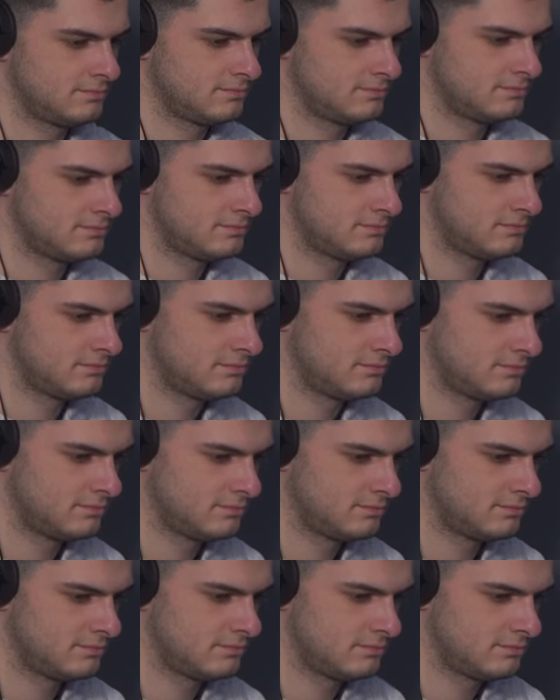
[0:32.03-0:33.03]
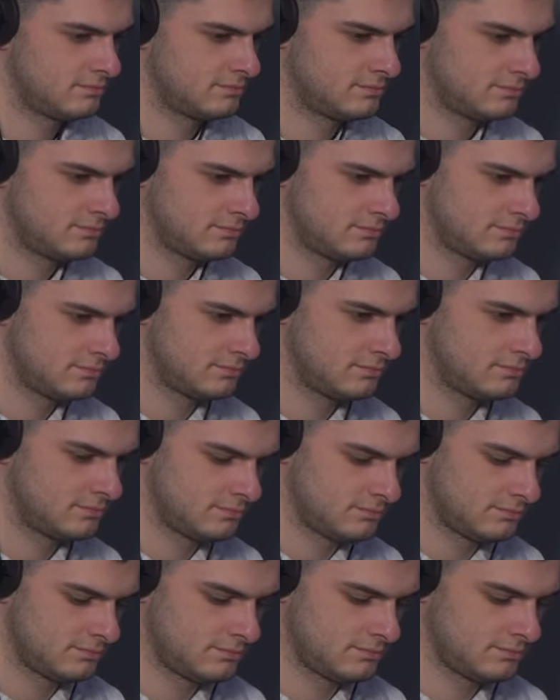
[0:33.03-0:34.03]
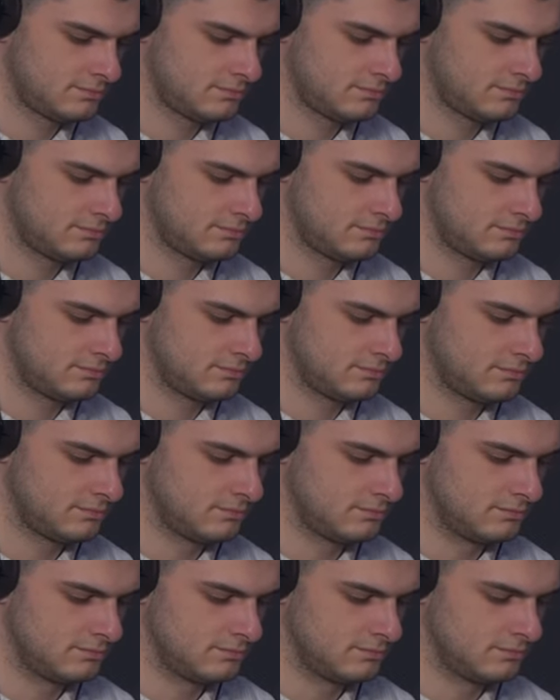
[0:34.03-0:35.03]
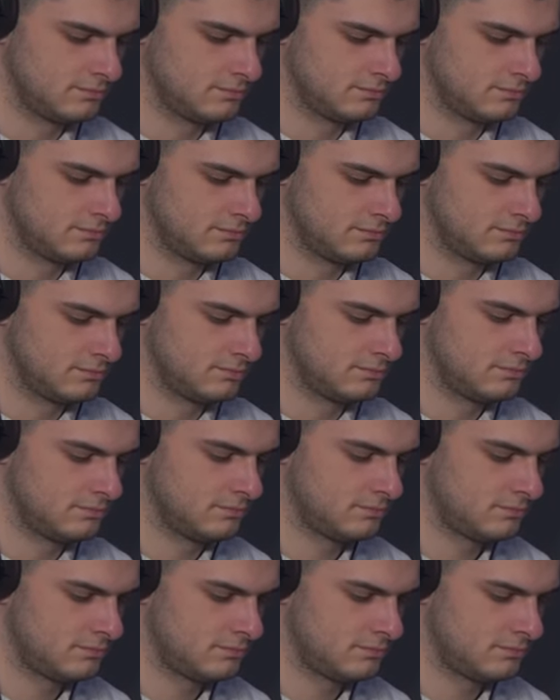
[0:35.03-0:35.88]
(silent)